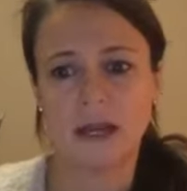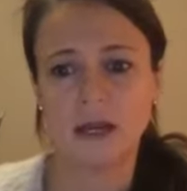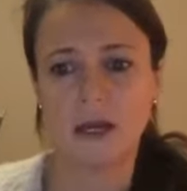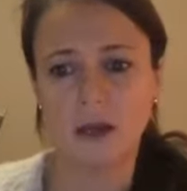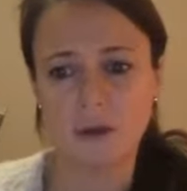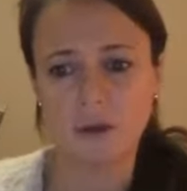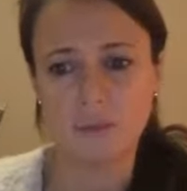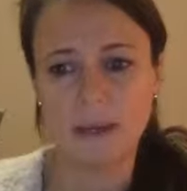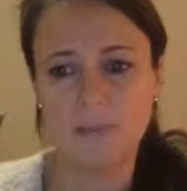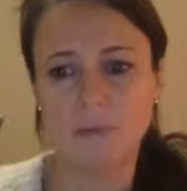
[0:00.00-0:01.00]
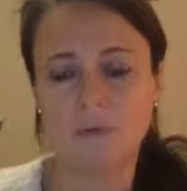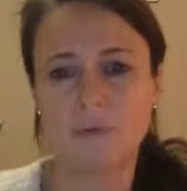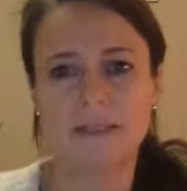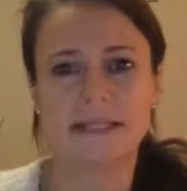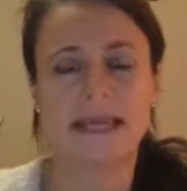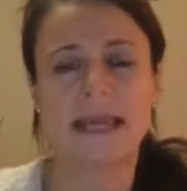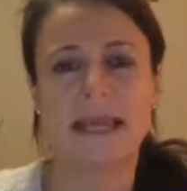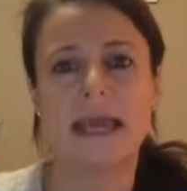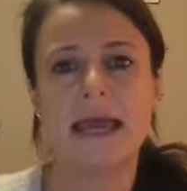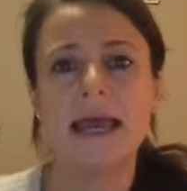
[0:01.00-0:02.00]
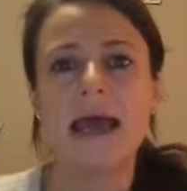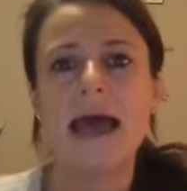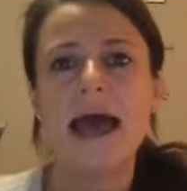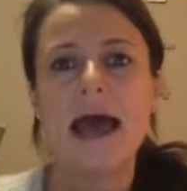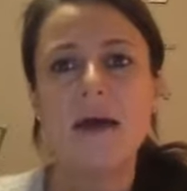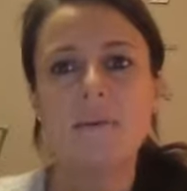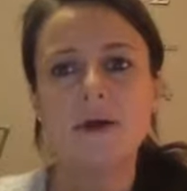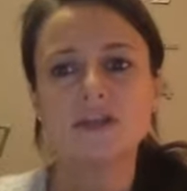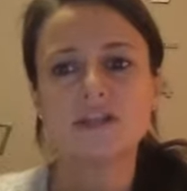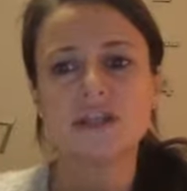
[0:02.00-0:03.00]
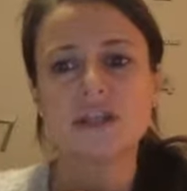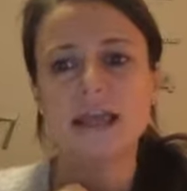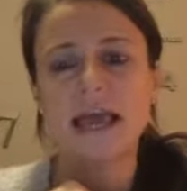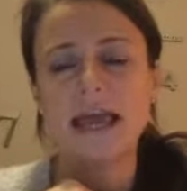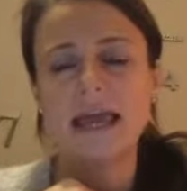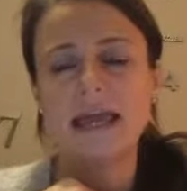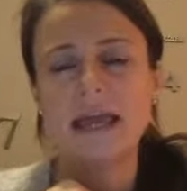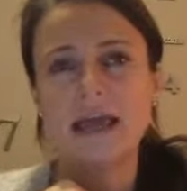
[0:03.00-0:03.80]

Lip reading: A lot of people were saying how much that they